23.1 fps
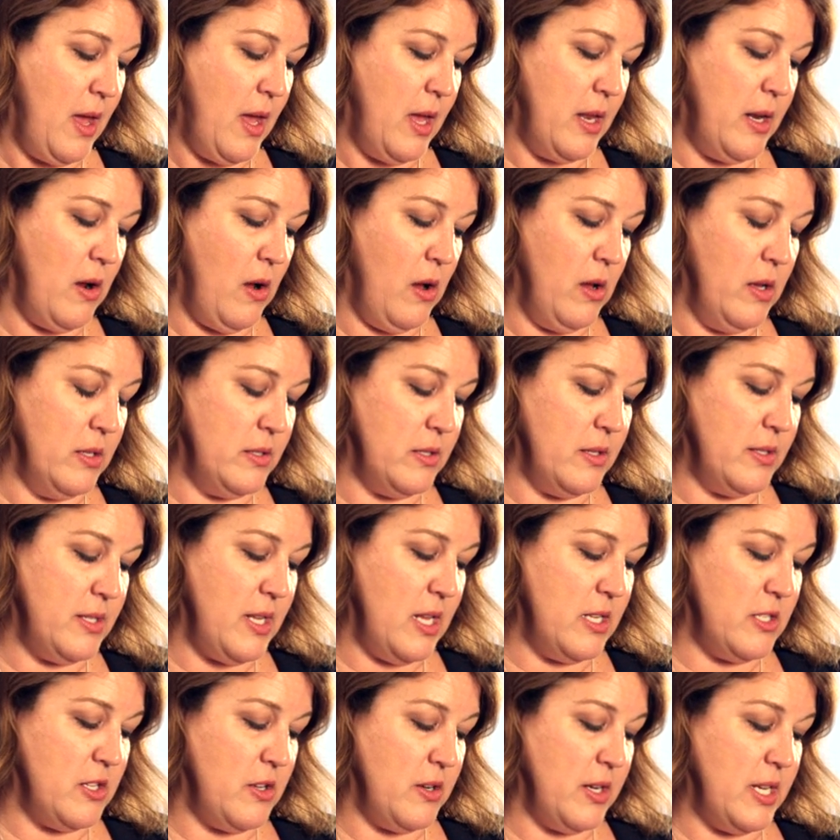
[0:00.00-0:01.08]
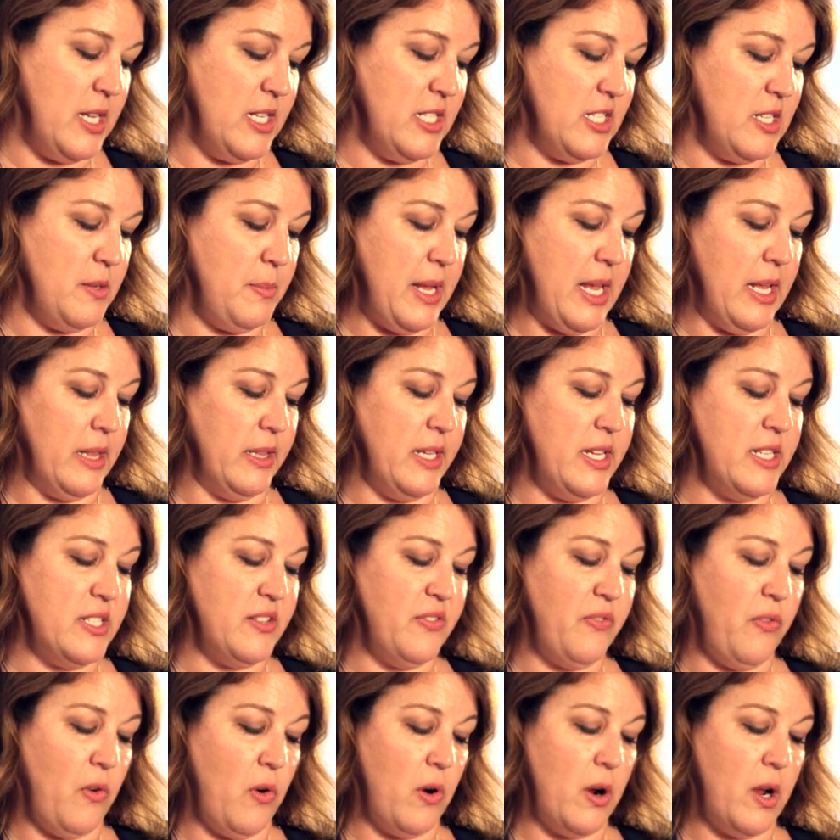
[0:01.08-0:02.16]
And it also says there needs to be at least
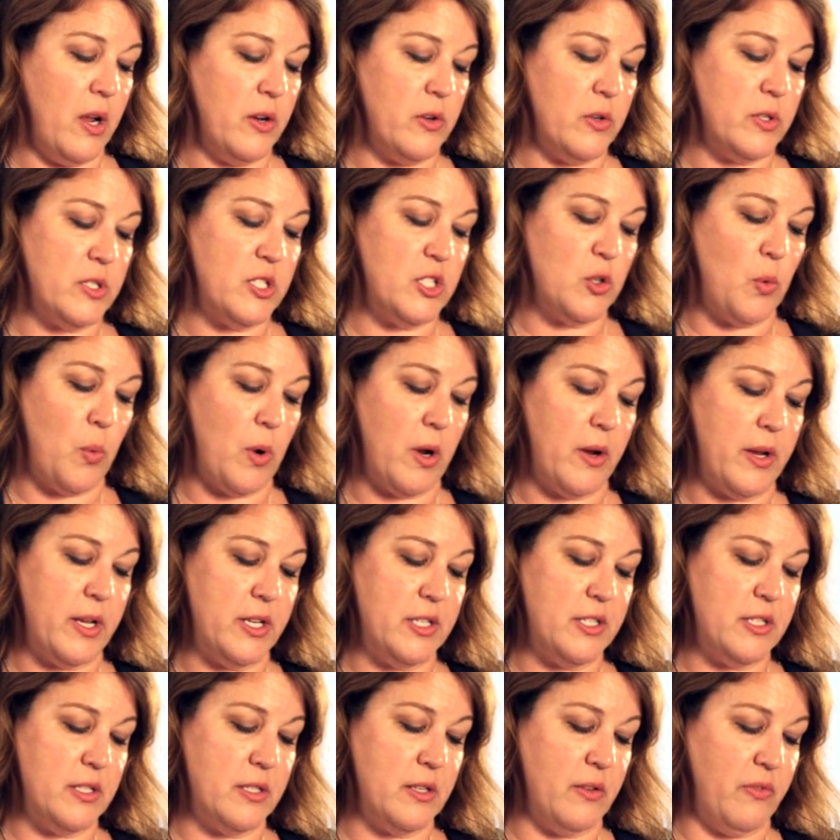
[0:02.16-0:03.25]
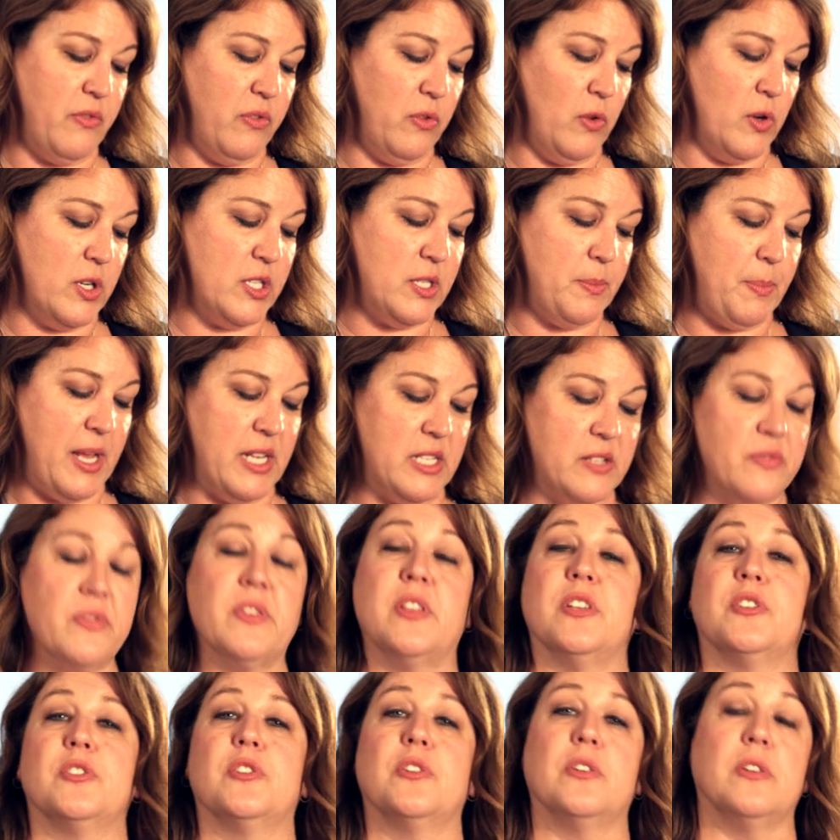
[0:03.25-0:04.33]
400 square inches of floor space for
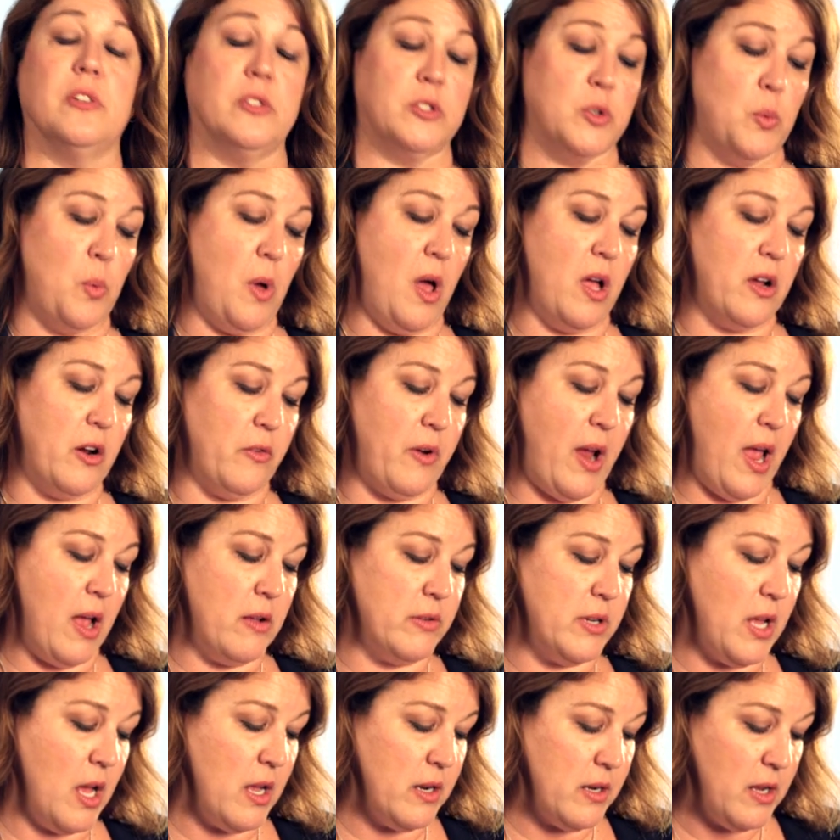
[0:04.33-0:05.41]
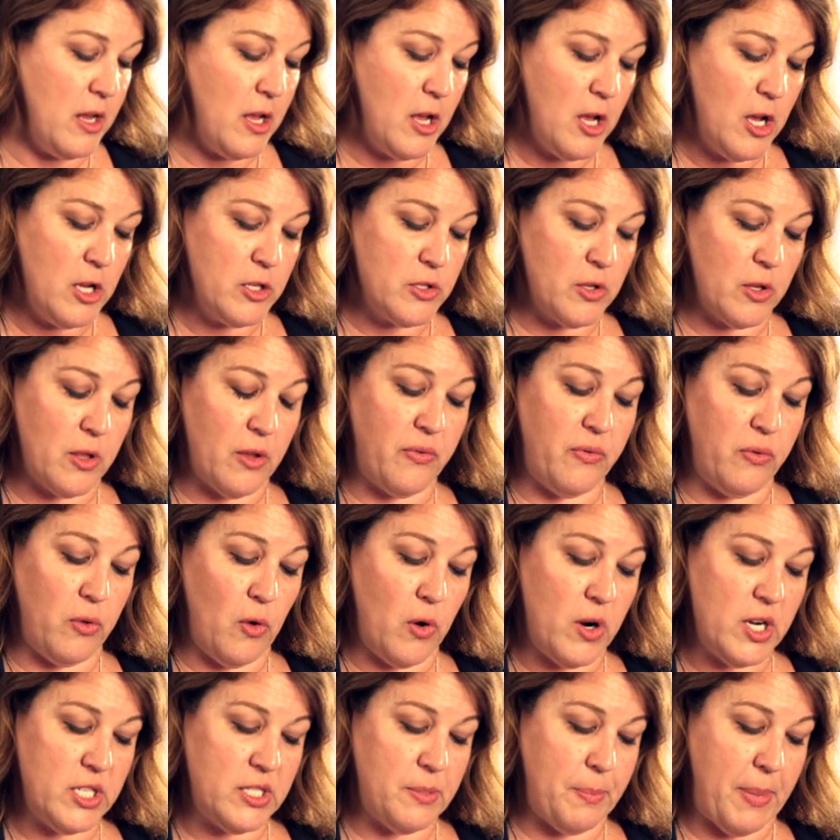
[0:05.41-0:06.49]
the turtle to walk around on. So the
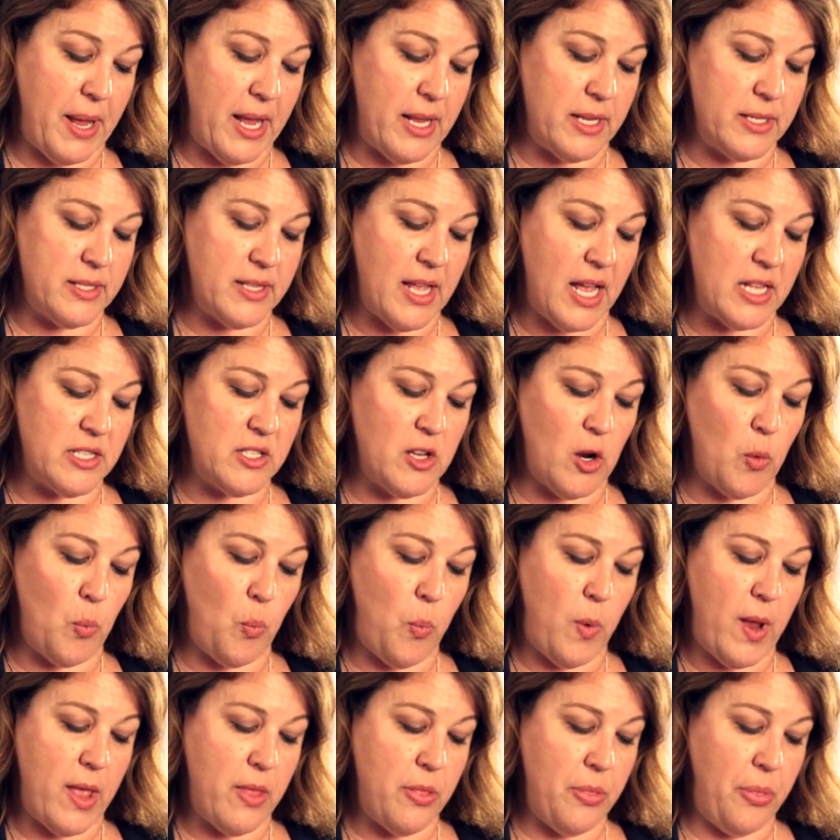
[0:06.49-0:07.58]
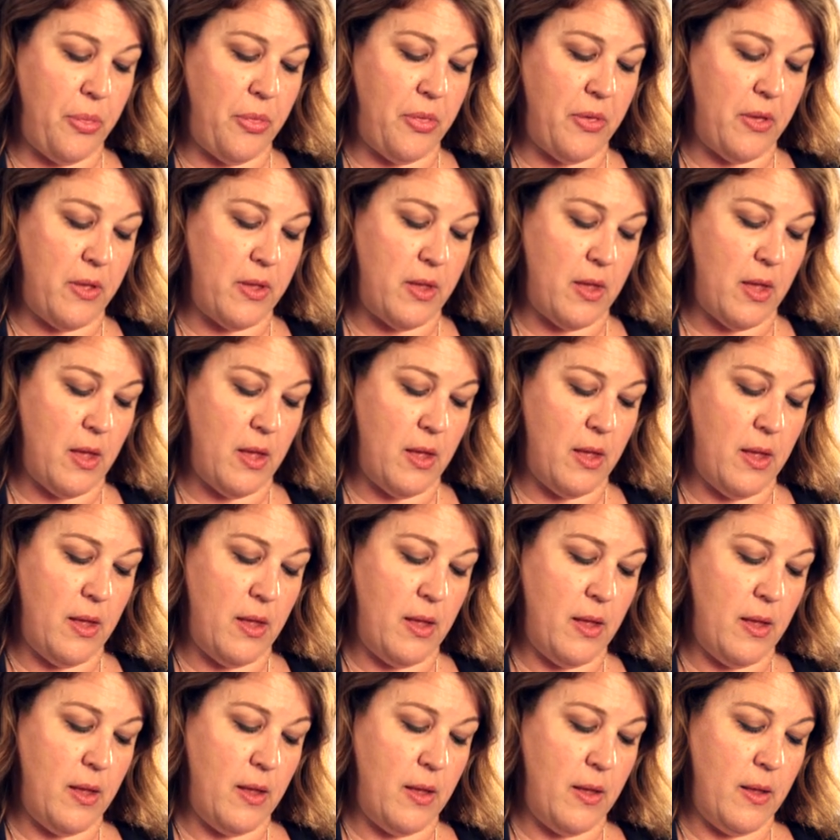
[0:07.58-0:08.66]
floor space, that's our width
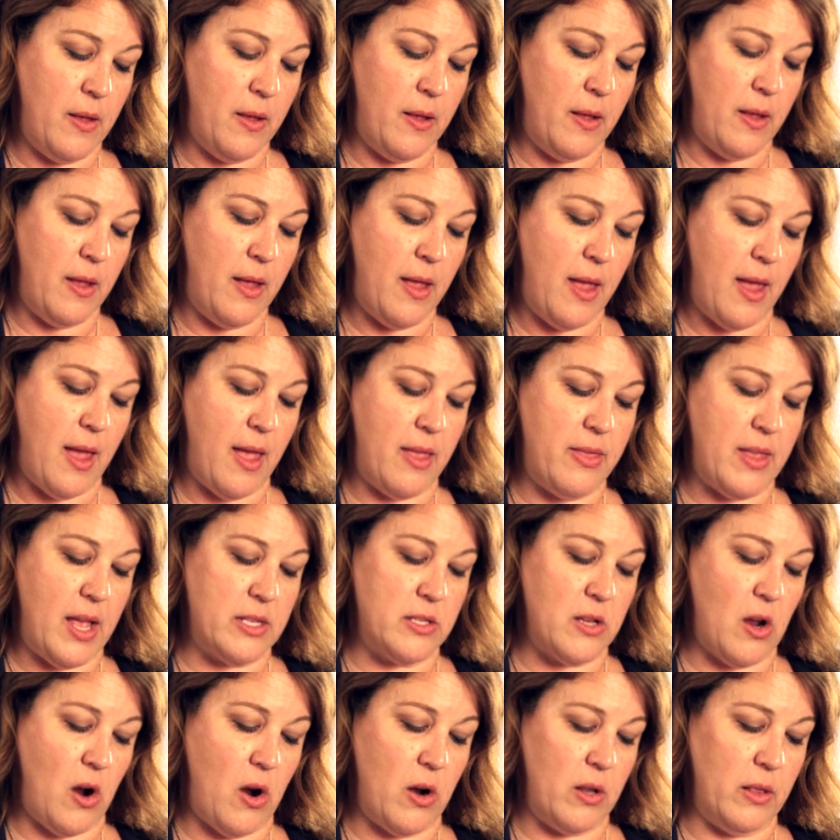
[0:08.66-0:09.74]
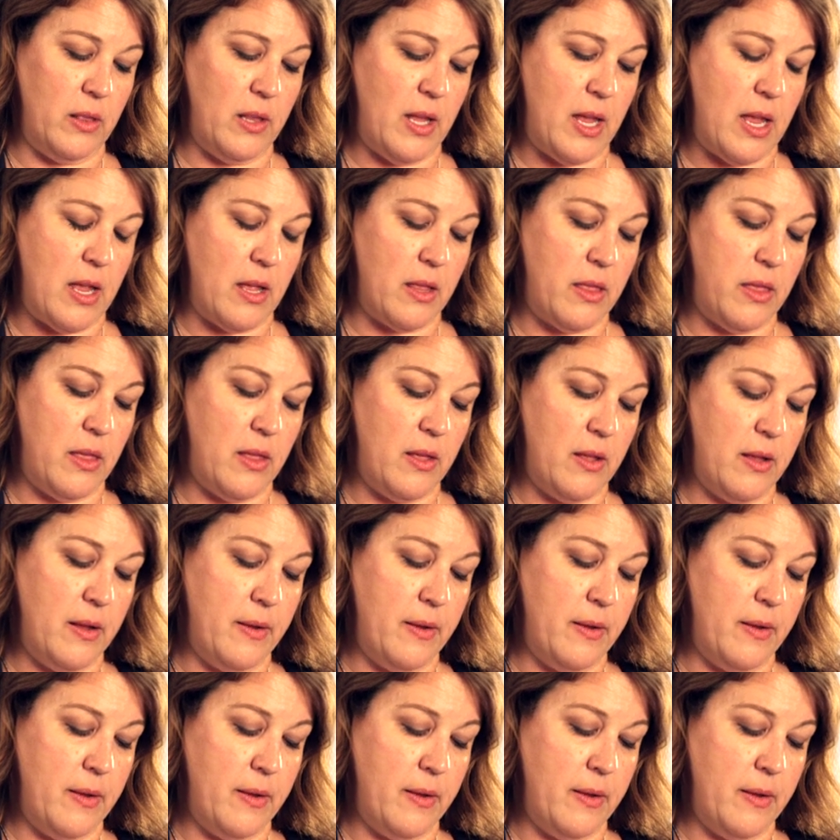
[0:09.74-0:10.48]
and that's our length.